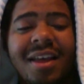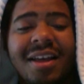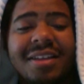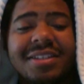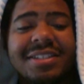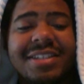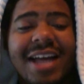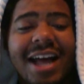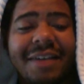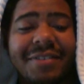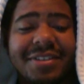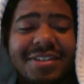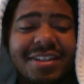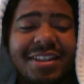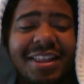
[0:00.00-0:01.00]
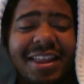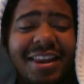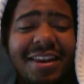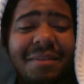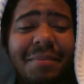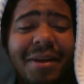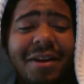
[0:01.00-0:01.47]
Just obviously they
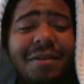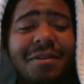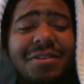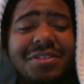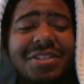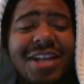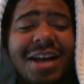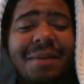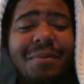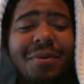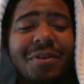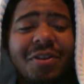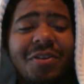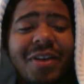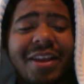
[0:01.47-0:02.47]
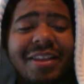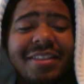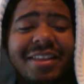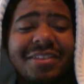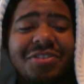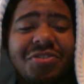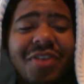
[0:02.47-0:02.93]
did a better job on
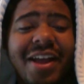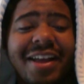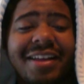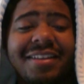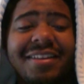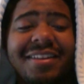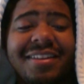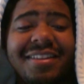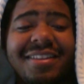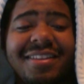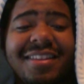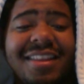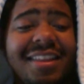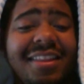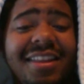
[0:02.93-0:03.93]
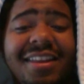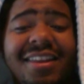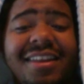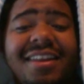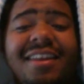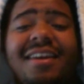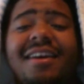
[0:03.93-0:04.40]
creating this dragon than they did